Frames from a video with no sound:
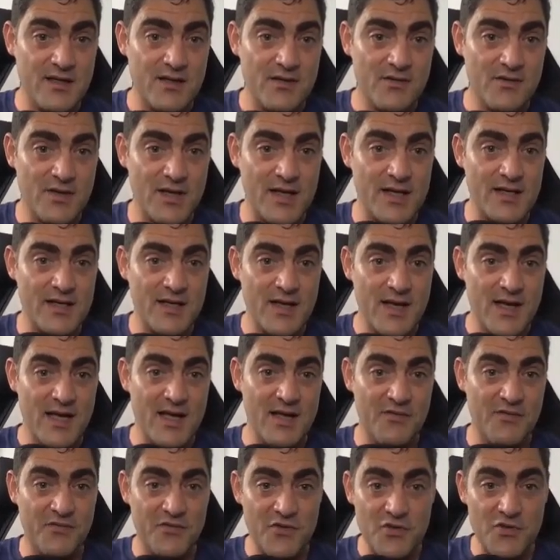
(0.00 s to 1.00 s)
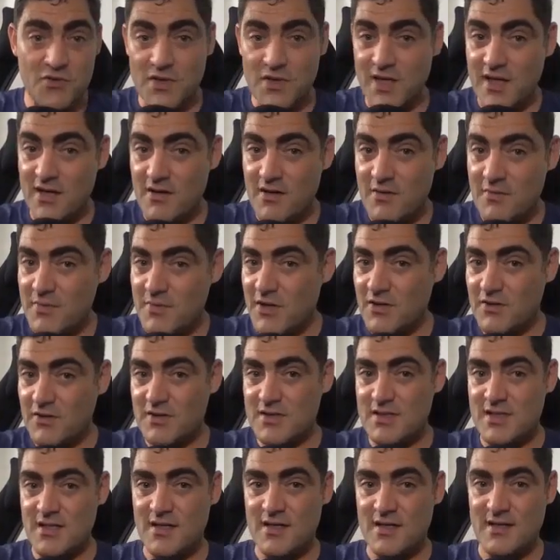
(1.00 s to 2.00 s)
right? If you care
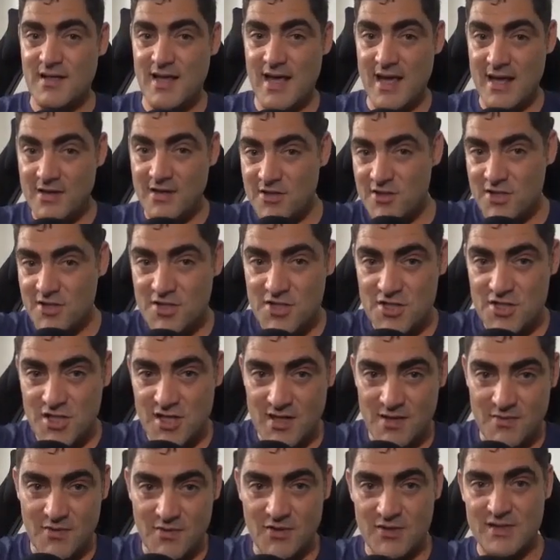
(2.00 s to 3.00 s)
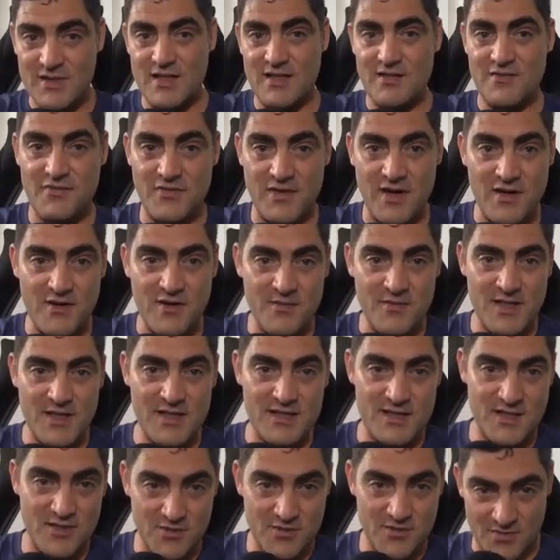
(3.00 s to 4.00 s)
about energy and about the
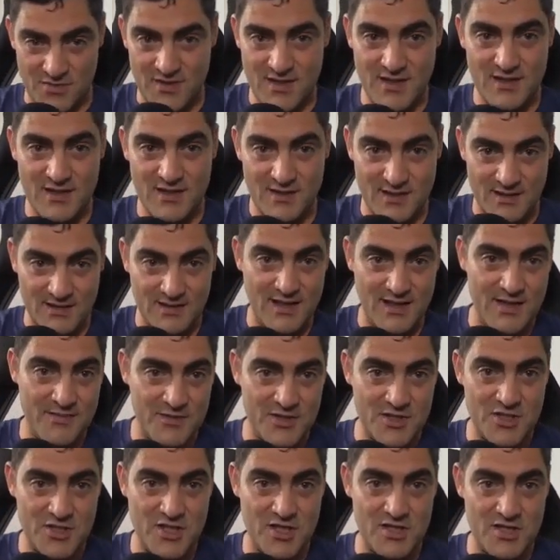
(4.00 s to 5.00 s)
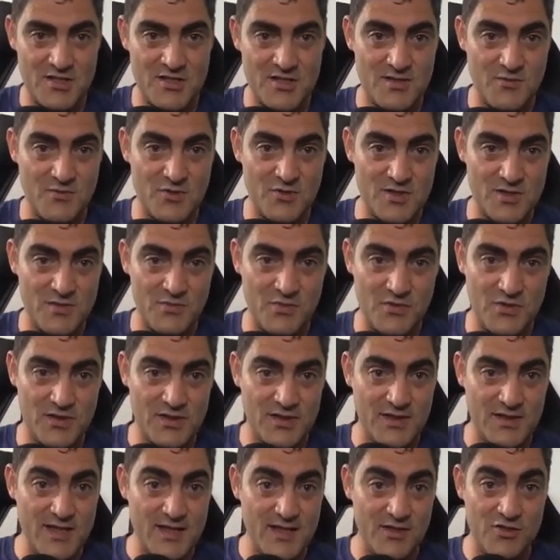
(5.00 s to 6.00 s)
environment and you think climate change is the most
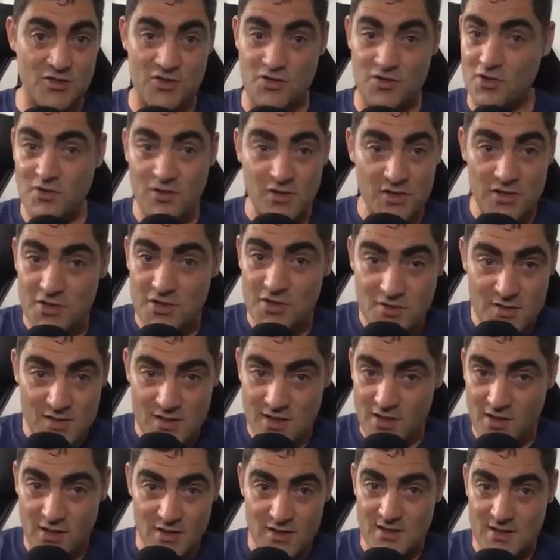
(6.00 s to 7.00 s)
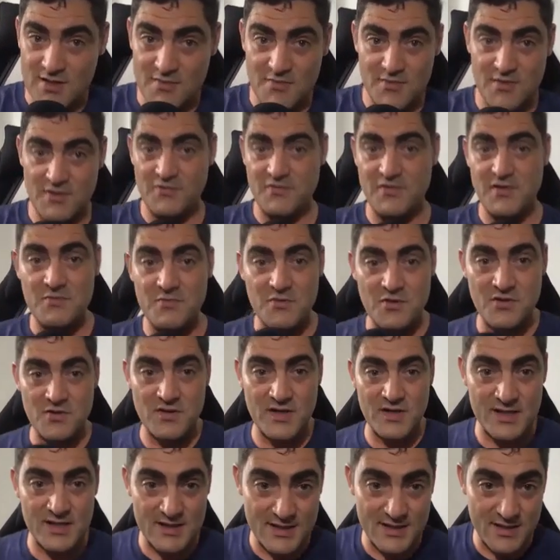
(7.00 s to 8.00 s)
important thing, don't use a hot tub in
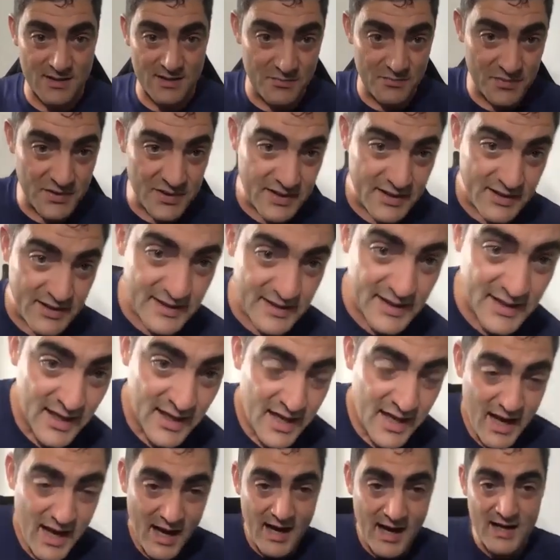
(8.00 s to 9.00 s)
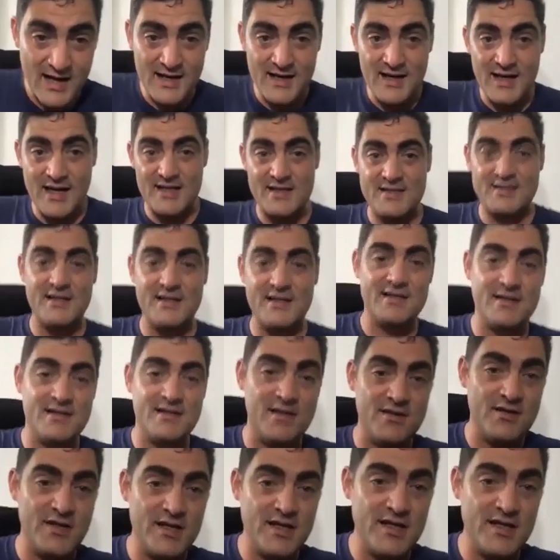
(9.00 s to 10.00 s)
February. It's completely
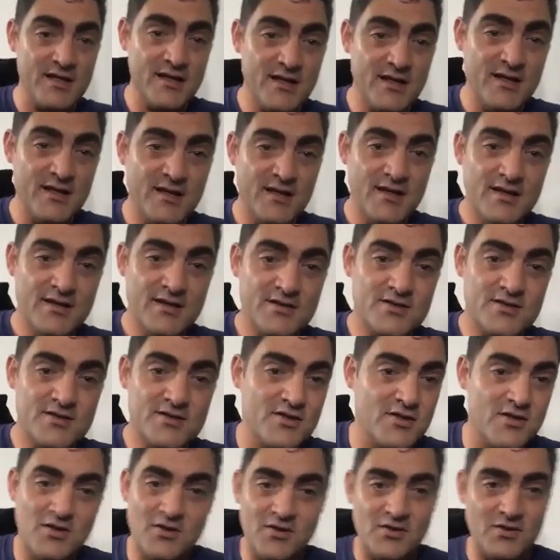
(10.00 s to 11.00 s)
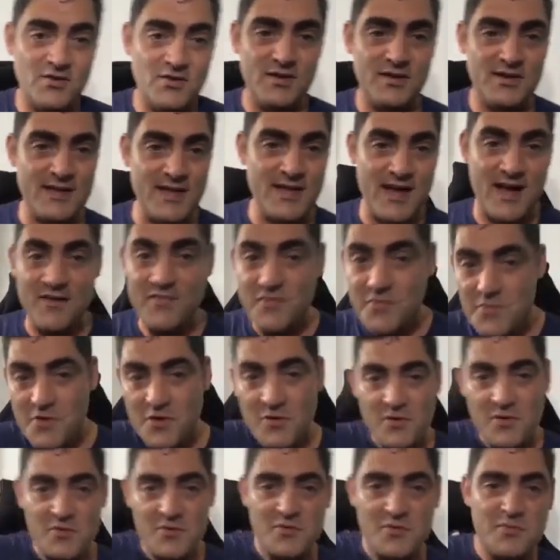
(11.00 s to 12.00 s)
unnecessary. So they have a
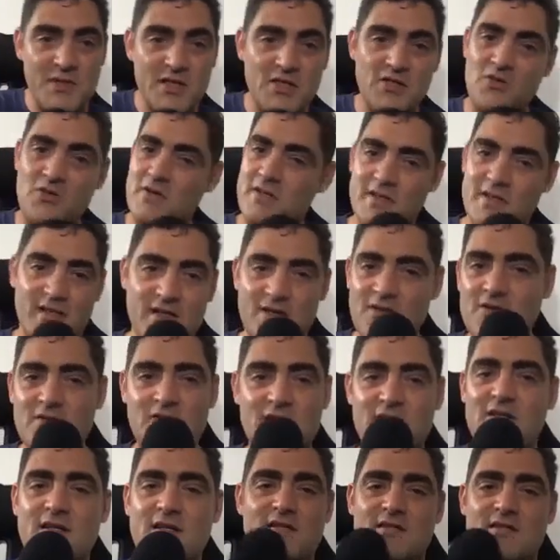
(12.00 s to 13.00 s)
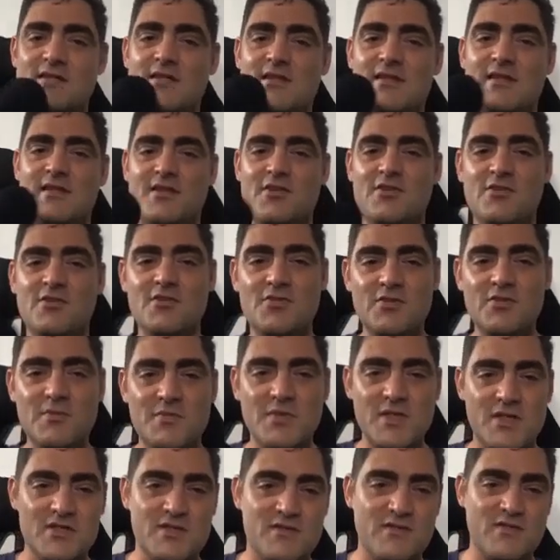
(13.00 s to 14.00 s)
problem with Bitcoin. They don't do it
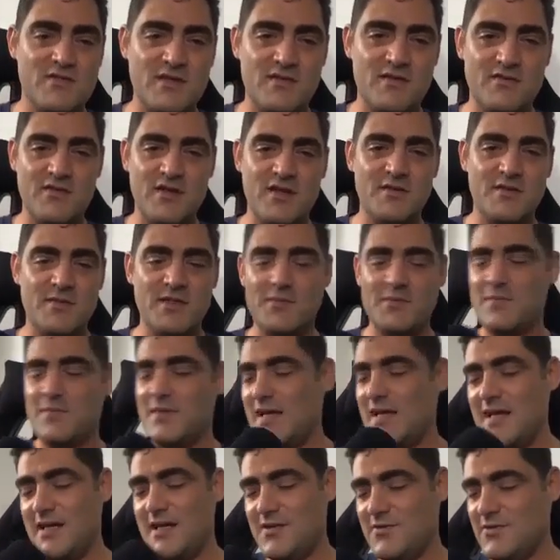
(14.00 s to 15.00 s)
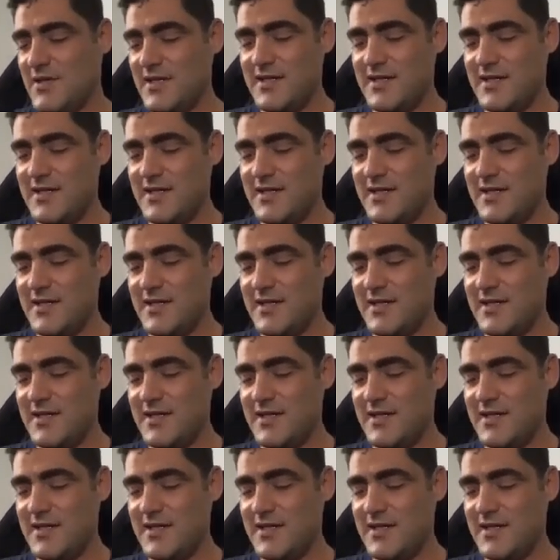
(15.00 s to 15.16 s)
because of their environment. Anyway.